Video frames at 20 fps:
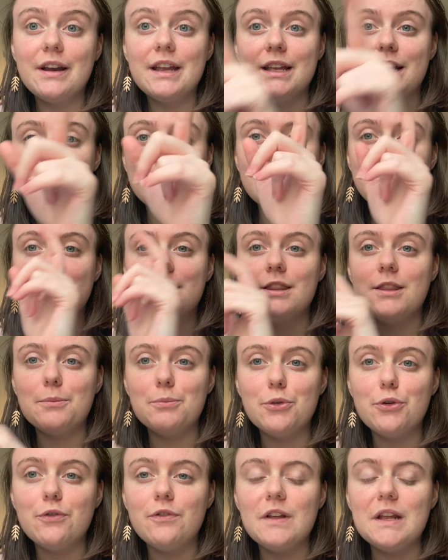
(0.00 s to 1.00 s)
in the
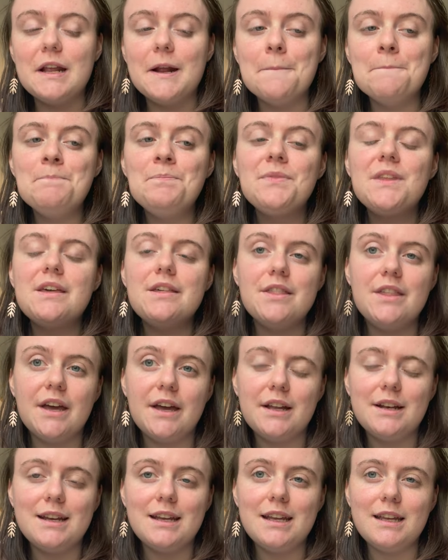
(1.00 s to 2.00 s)
movie
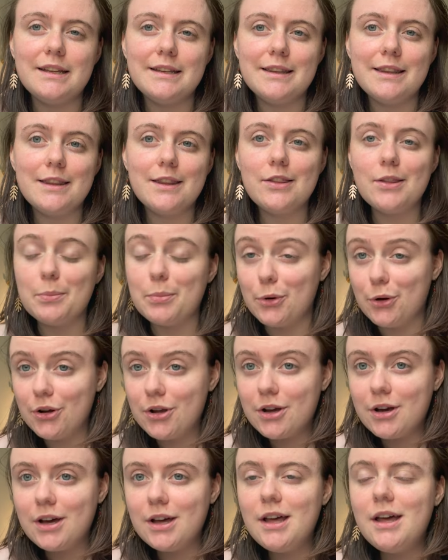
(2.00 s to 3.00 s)
than in the
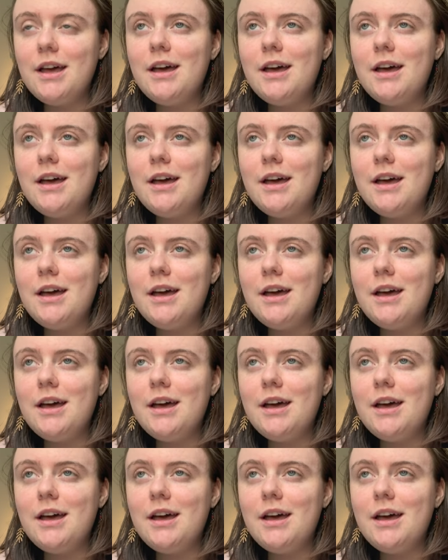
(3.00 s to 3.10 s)
book.